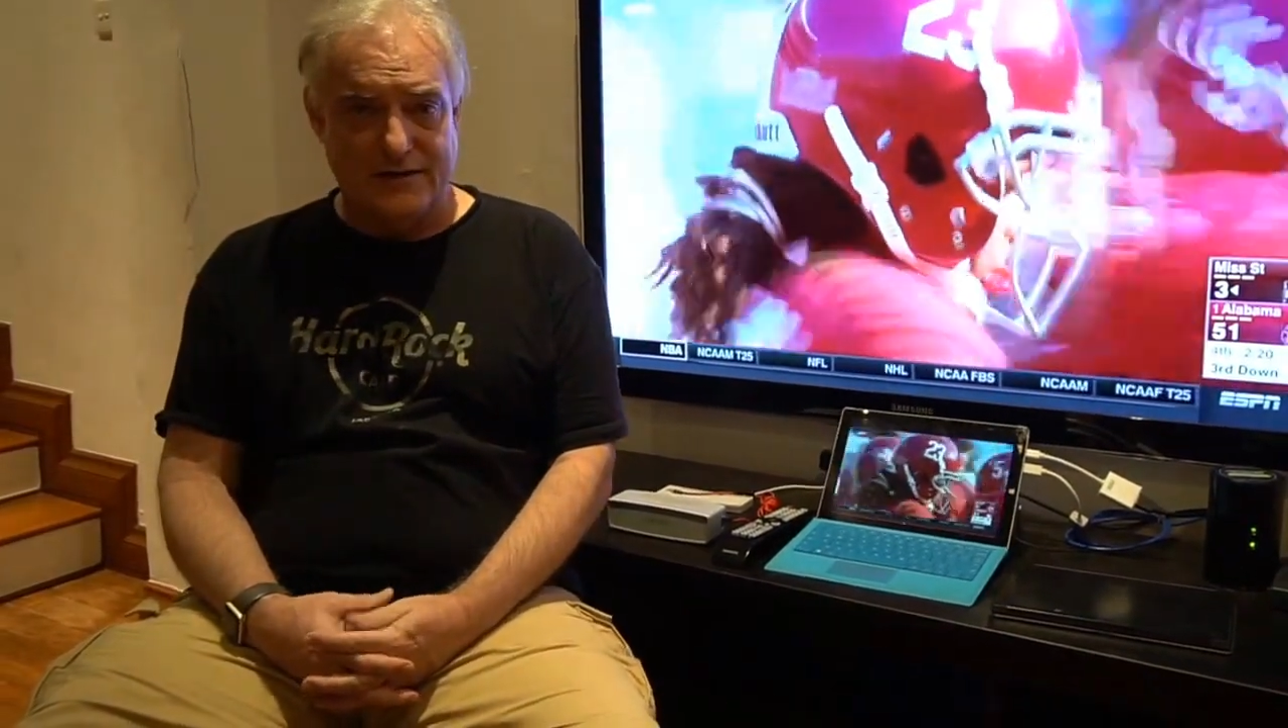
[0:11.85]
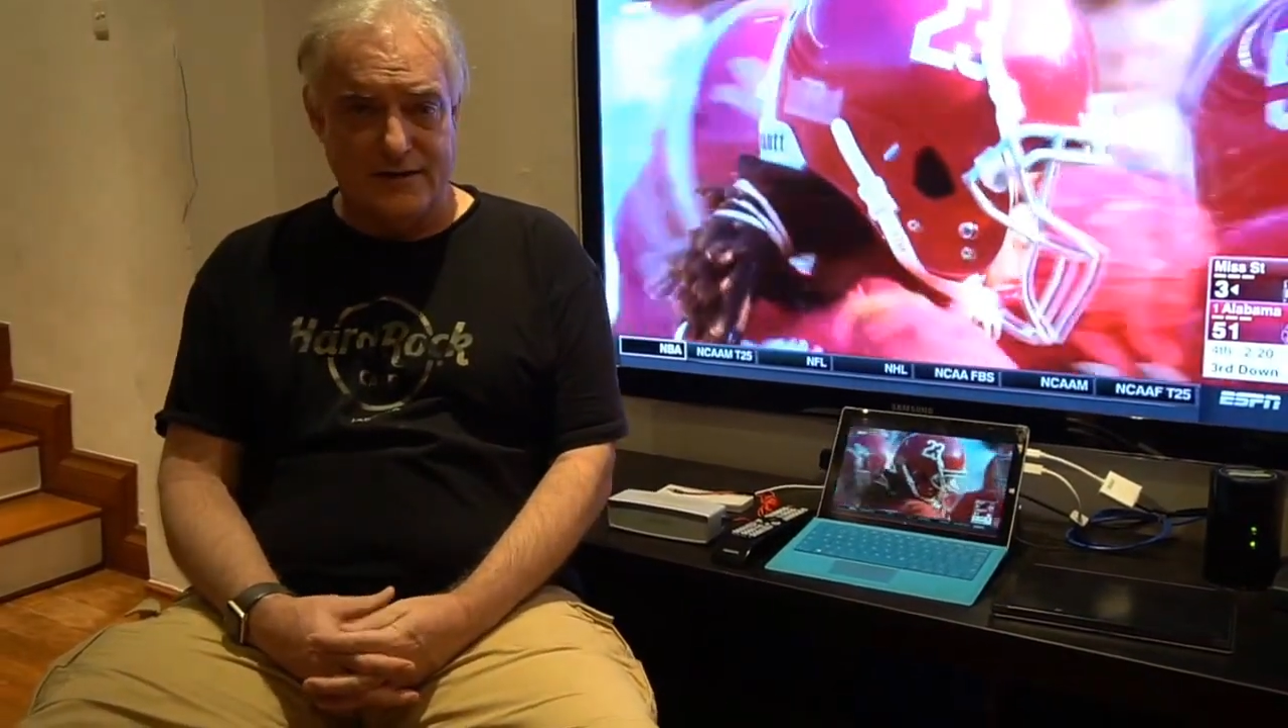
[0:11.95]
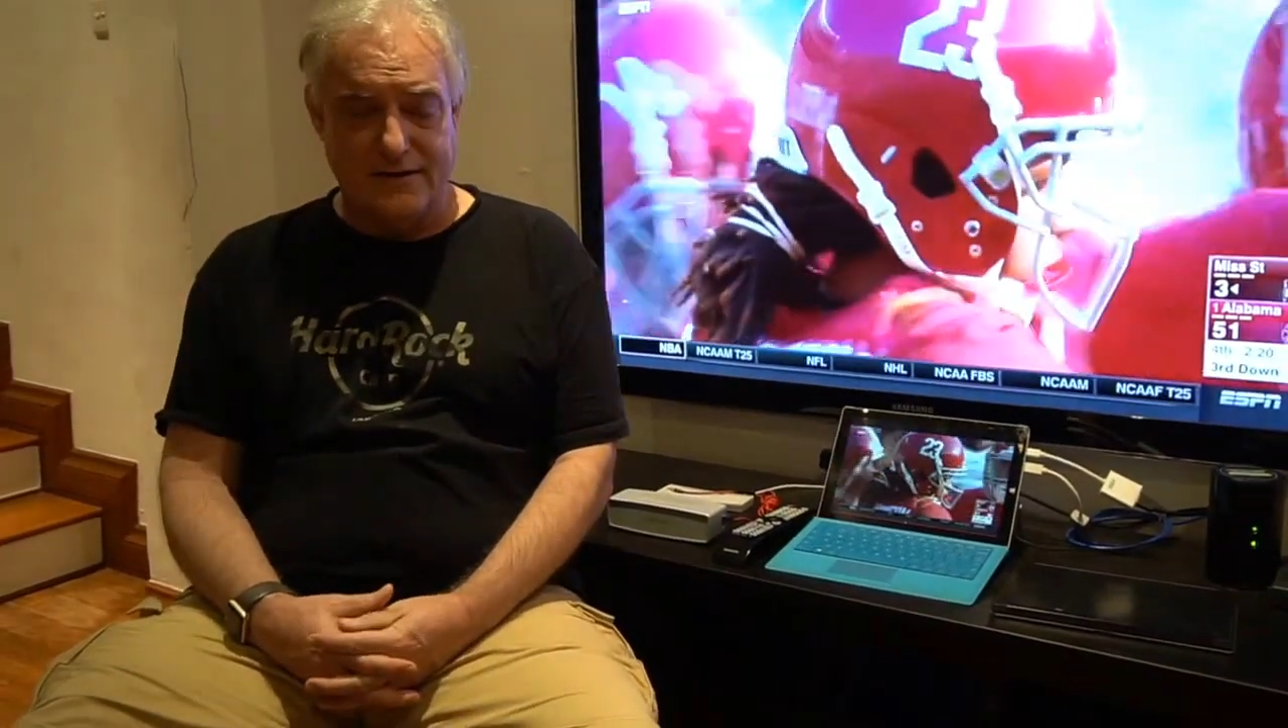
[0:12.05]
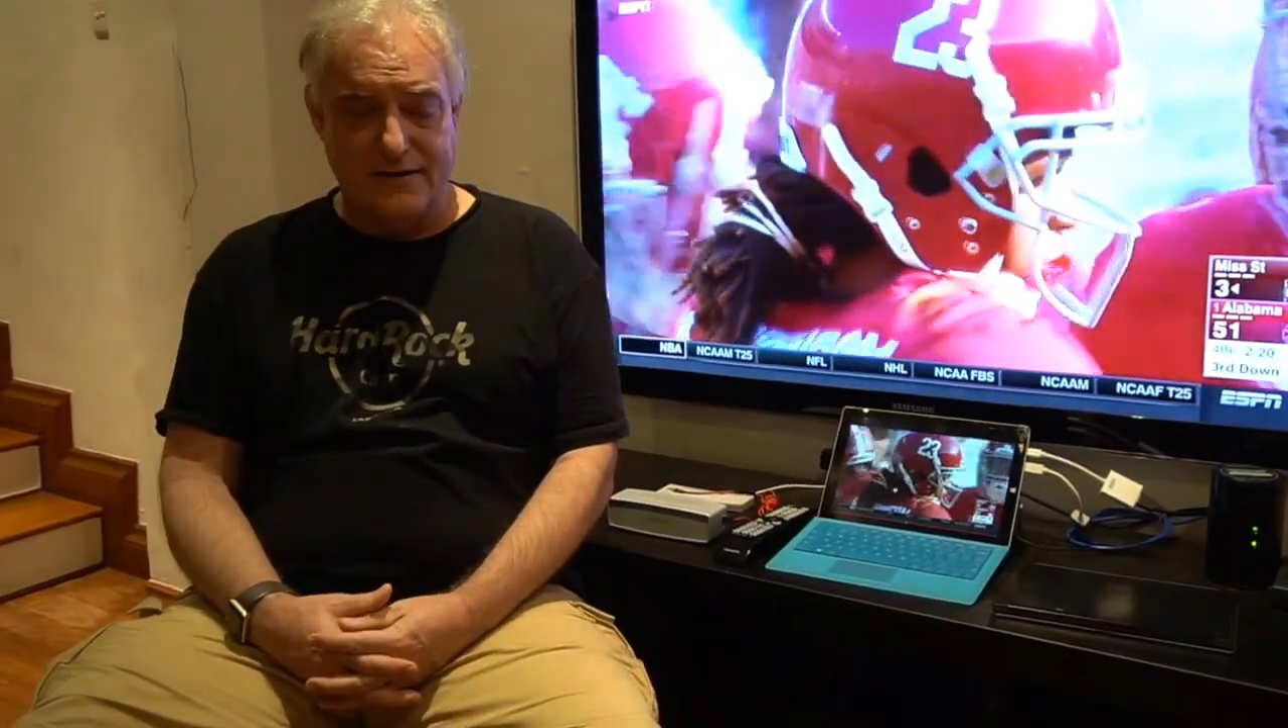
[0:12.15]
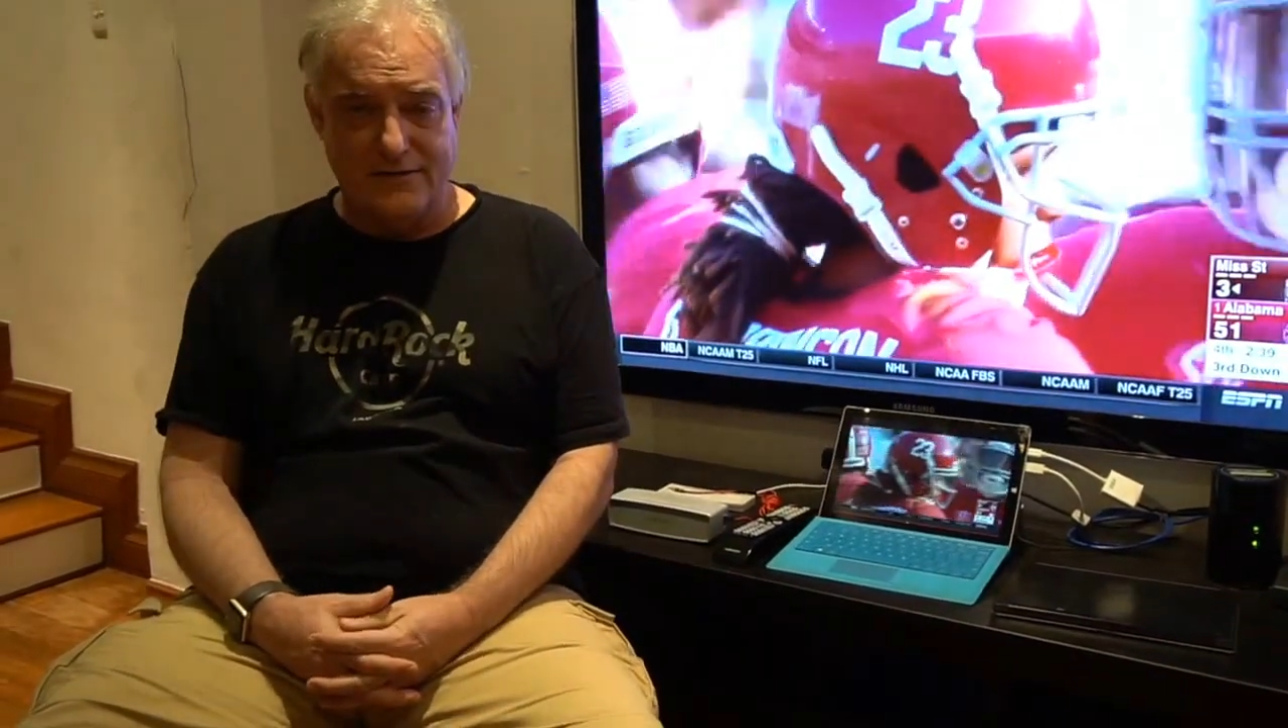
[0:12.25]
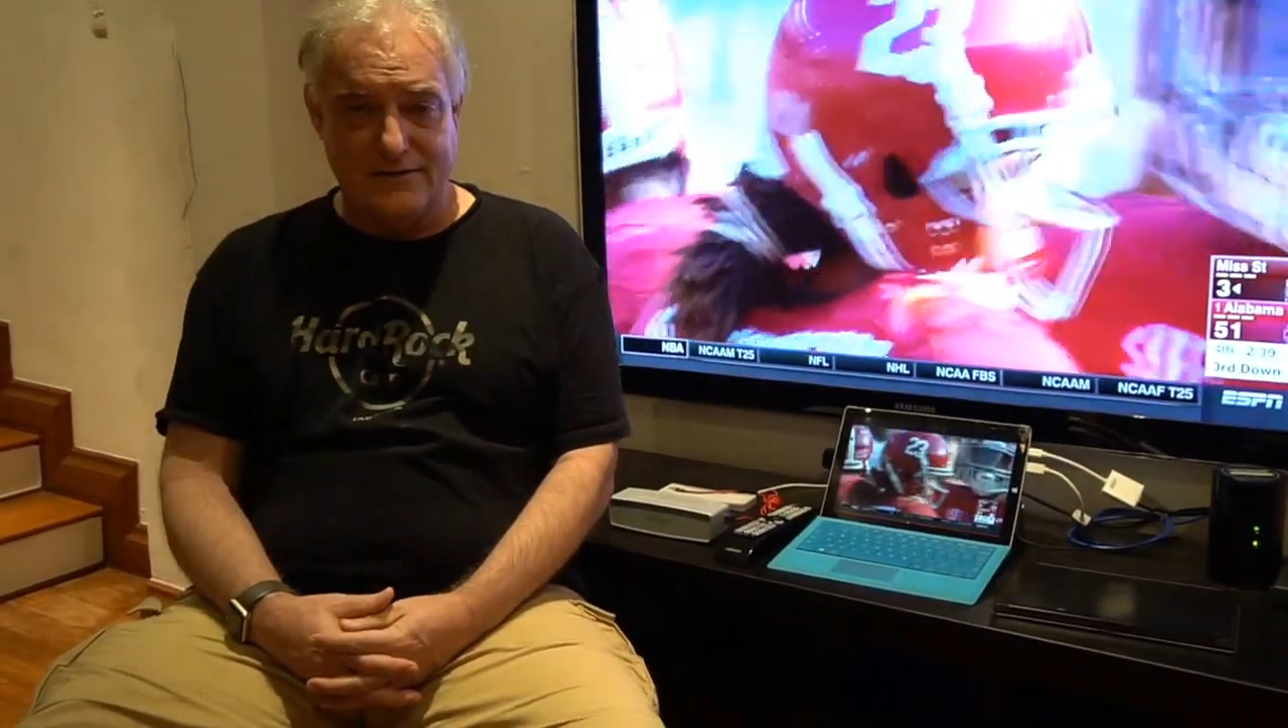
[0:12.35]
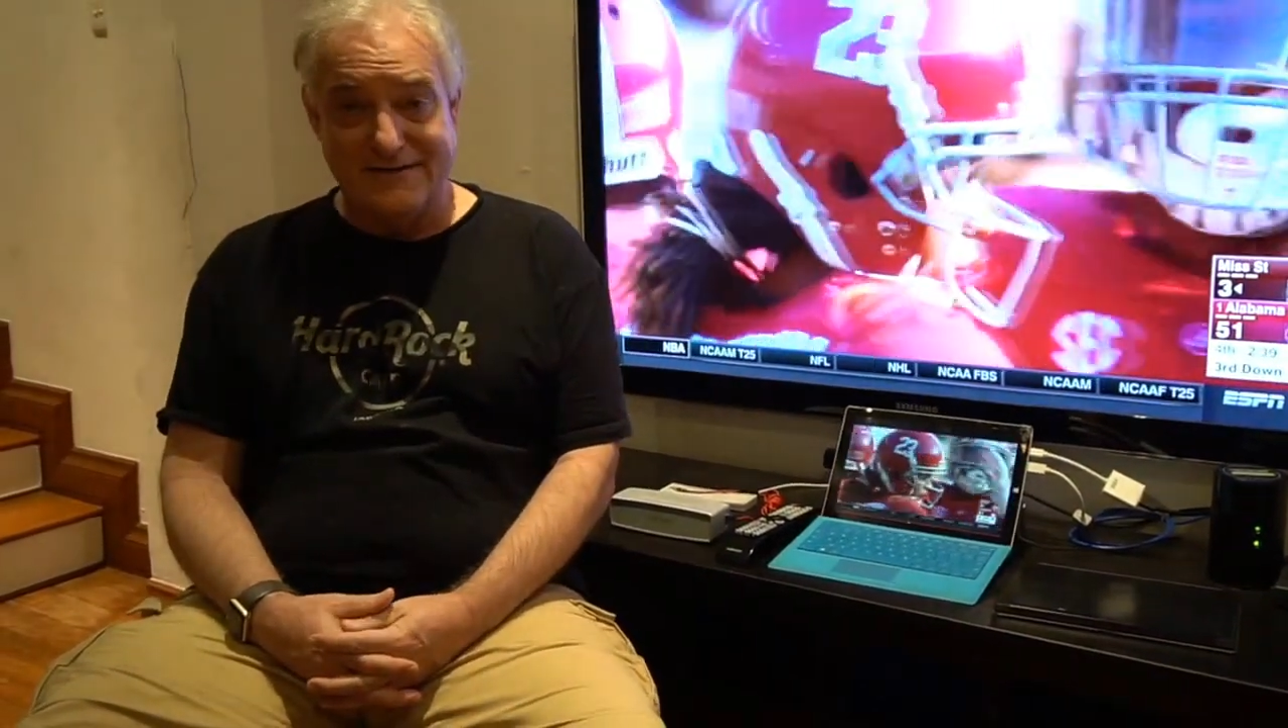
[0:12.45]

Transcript: the